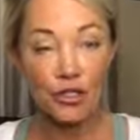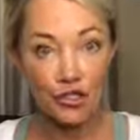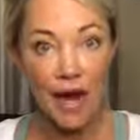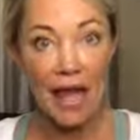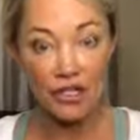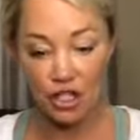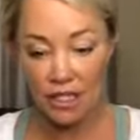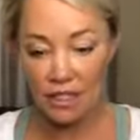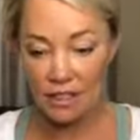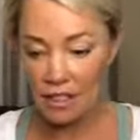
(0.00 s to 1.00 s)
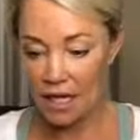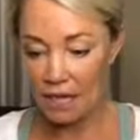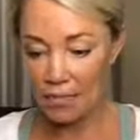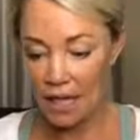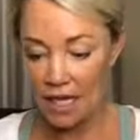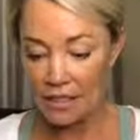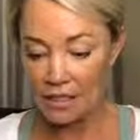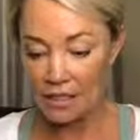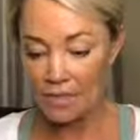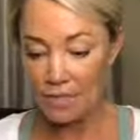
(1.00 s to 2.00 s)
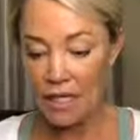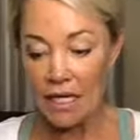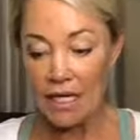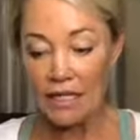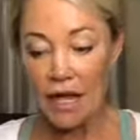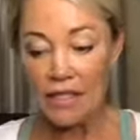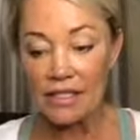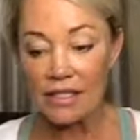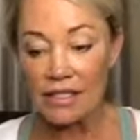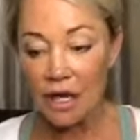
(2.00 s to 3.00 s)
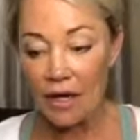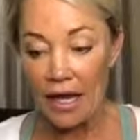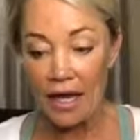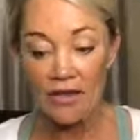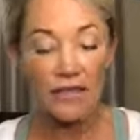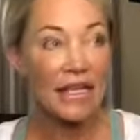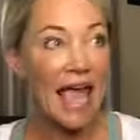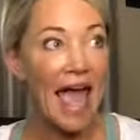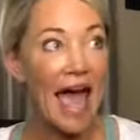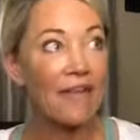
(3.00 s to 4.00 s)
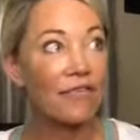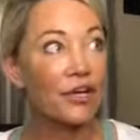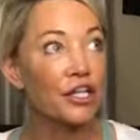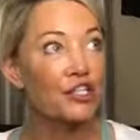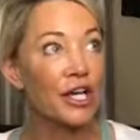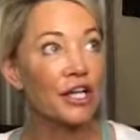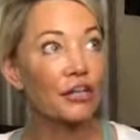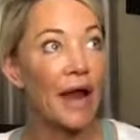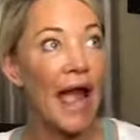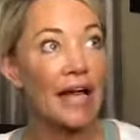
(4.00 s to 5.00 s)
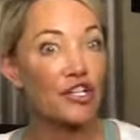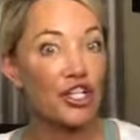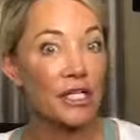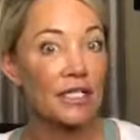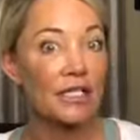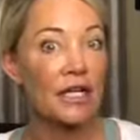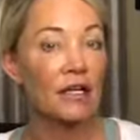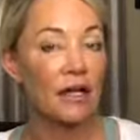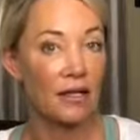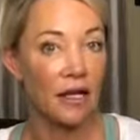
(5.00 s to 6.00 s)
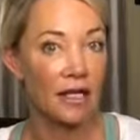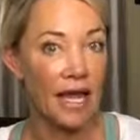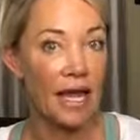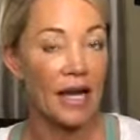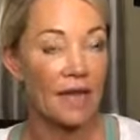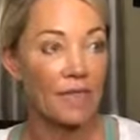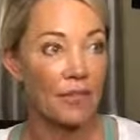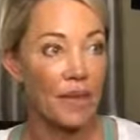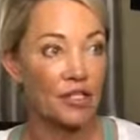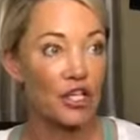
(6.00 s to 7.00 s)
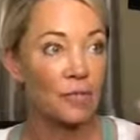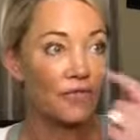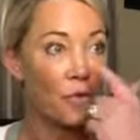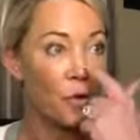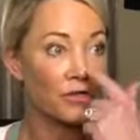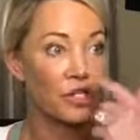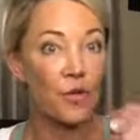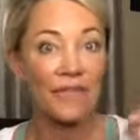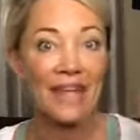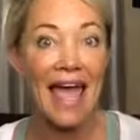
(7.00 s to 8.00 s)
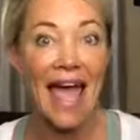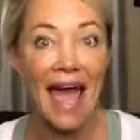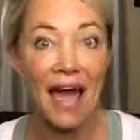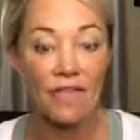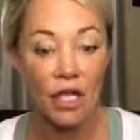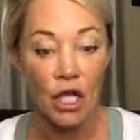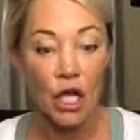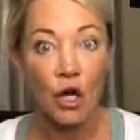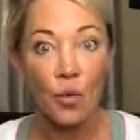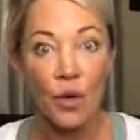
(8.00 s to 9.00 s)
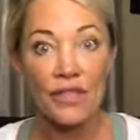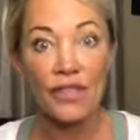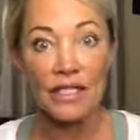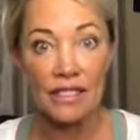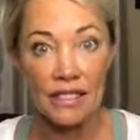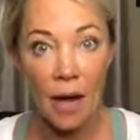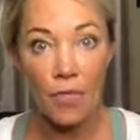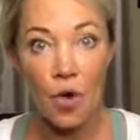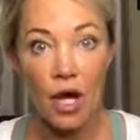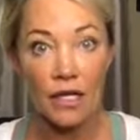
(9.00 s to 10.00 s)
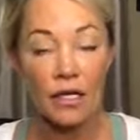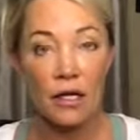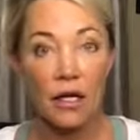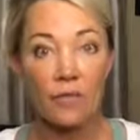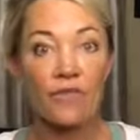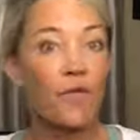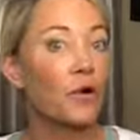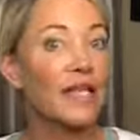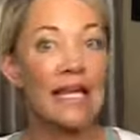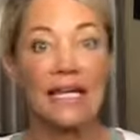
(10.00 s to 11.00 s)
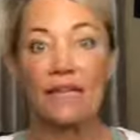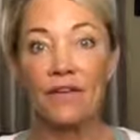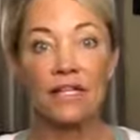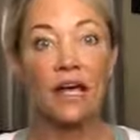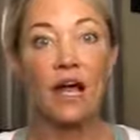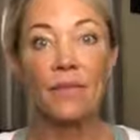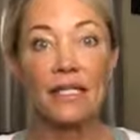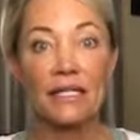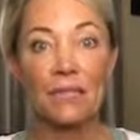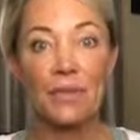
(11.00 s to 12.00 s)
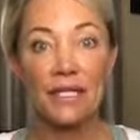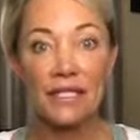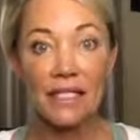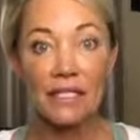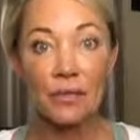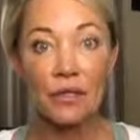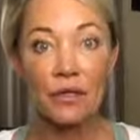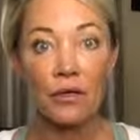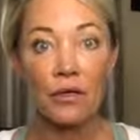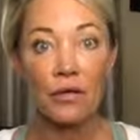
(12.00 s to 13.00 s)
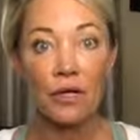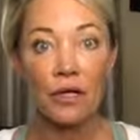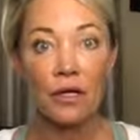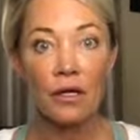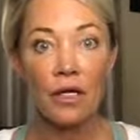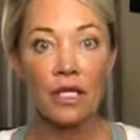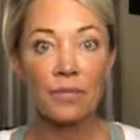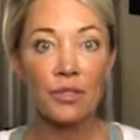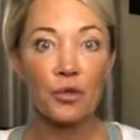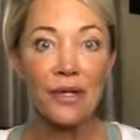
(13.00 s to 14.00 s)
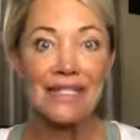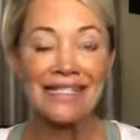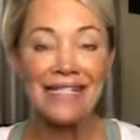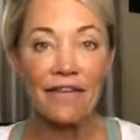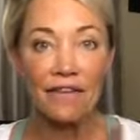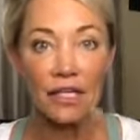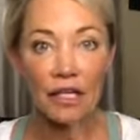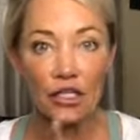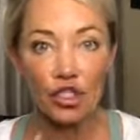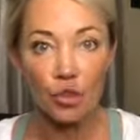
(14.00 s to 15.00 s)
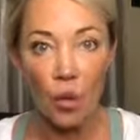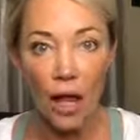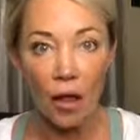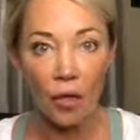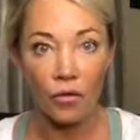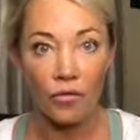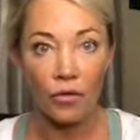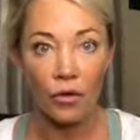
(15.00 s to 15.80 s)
your strategies in place. Now this, okay, and then the average interactions that, again, I've mentioned it before, that you have to have with someone before they even come into business with you is between 7 and 12.